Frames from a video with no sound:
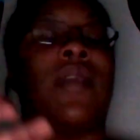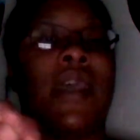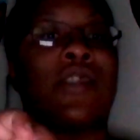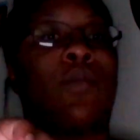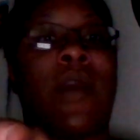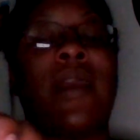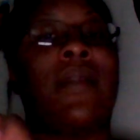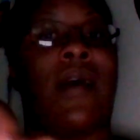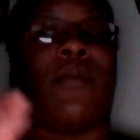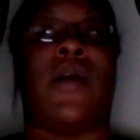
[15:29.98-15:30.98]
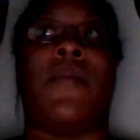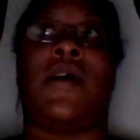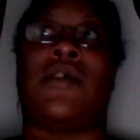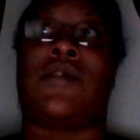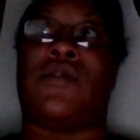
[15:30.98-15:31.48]
it's written that way
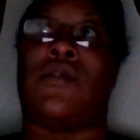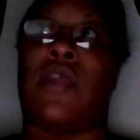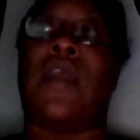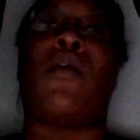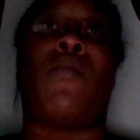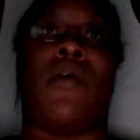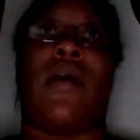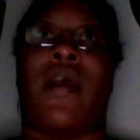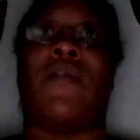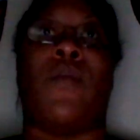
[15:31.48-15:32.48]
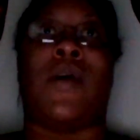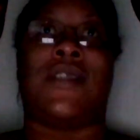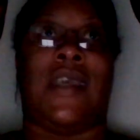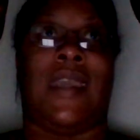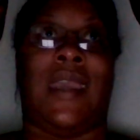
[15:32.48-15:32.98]
because they don't want everyone
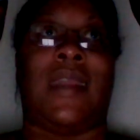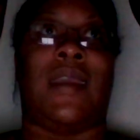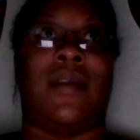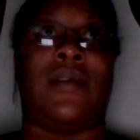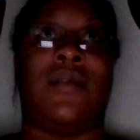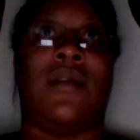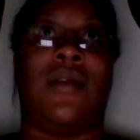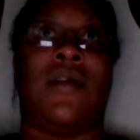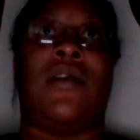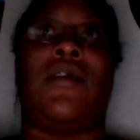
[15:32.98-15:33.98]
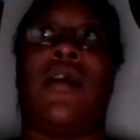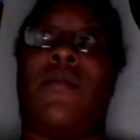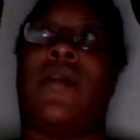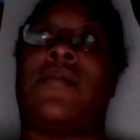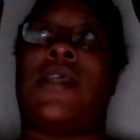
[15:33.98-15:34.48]
to get it. You get
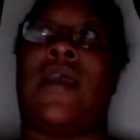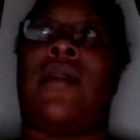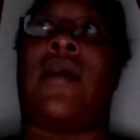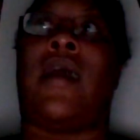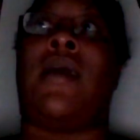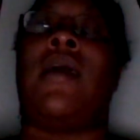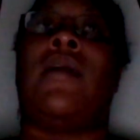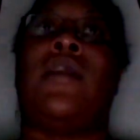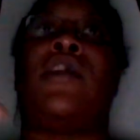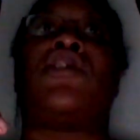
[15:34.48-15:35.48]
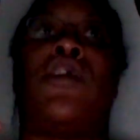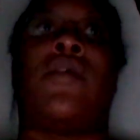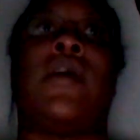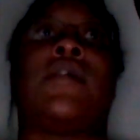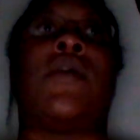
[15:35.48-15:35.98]
what I'm saying? Like literature is